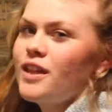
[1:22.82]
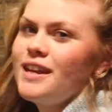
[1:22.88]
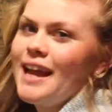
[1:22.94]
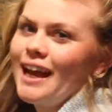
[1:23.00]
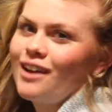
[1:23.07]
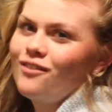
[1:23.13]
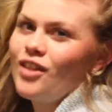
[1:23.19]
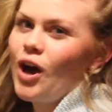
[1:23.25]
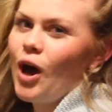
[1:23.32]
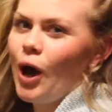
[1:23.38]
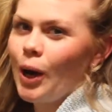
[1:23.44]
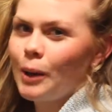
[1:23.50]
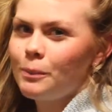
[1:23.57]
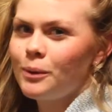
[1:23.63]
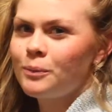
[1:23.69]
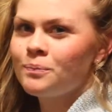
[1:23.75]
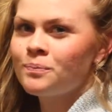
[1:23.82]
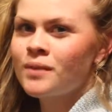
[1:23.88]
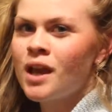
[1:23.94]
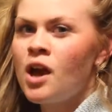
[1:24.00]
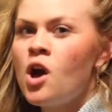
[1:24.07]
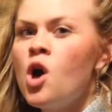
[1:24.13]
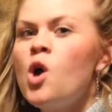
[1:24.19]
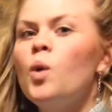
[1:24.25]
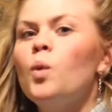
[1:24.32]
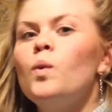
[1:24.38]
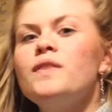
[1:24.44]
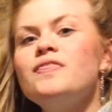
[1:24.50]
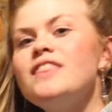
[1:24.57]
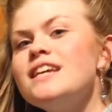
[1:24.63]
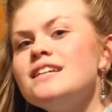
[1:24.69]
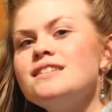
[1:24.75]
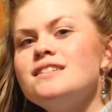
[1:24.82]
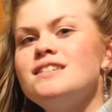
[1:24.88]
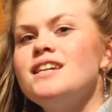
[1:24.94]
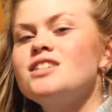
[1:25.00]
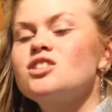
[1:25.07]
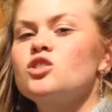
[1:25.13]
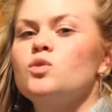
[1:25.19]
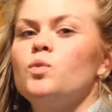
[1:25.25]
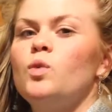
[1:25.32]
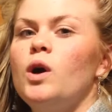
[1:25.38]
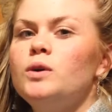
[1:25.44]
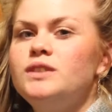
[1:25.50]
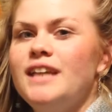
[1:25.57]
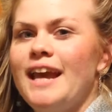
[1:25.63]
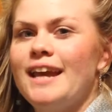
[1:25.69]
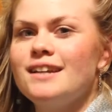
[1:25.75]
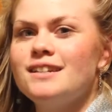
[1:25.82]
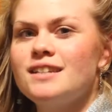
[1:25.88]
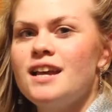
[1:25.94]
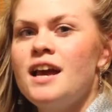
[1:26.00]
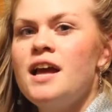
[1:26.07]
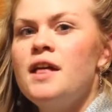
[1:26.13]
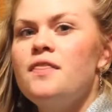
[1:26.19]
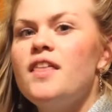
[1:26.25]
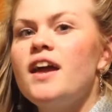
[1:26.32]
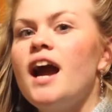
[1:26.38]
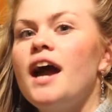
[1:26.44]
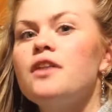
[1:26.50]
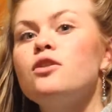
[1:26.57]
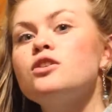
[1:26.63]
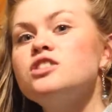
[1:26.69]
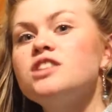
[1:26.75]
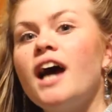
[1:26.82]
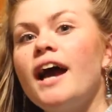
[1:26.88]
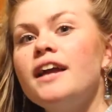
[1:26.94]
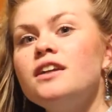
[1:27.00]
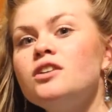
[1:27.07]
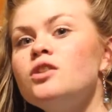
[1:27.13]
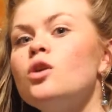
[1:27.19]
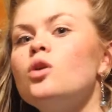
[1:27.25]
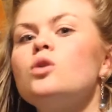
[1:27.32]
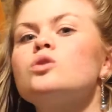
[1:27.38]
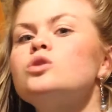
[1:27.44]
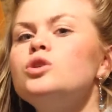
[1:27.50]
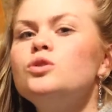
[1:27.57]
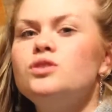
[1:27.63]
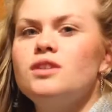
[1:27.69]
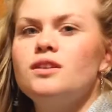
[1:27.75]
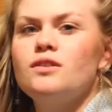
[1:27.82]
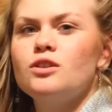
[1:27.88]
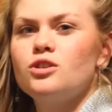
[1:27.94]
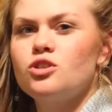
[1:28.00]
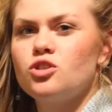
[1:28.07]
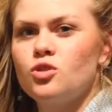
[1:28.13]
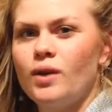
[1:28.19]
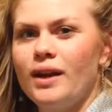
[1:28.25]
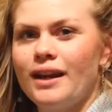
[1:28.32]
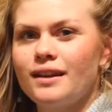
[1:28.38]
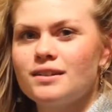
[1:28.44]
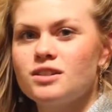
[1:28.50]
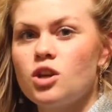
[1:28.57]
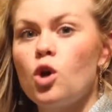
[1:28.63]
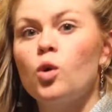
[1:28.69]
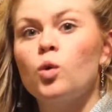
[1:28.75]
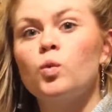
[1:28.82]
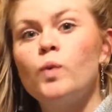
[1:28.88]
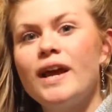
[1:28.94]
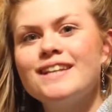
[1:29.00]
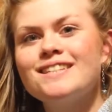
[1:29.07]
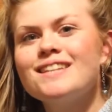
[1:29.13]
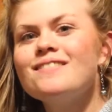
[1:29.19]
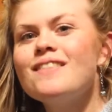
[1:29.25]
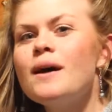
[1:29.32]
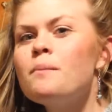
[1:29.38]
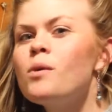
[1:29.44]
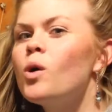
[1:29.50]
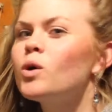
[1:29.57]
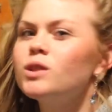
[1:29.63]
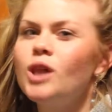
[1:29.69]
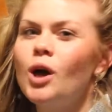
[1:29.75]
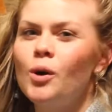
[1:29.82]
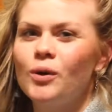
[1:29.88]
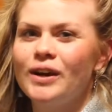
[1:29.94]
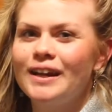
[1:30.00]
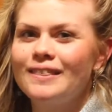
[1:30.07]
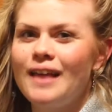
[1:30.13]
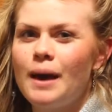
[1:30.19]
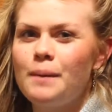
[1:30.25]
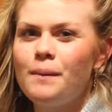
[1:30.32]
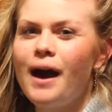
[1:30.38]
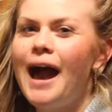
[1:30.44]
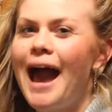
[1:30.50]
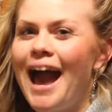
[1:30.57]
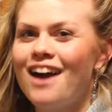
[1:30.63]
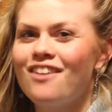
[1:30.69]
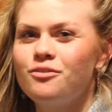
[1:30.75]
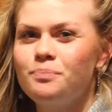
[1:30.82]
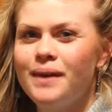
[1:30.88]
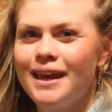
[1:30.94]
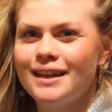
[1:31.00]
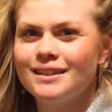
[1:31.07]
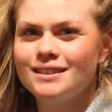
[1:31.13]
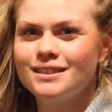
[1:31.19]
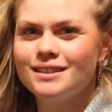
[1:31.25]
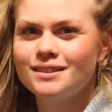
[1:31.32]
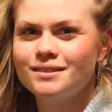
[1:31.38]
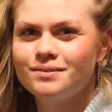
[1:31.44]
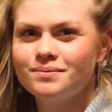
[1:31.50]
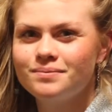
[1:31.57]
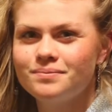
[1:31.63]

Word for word: the neck of the harp. When these discs rotate, they either tighten or loosen the strings, raising them or lowering them a half pitch.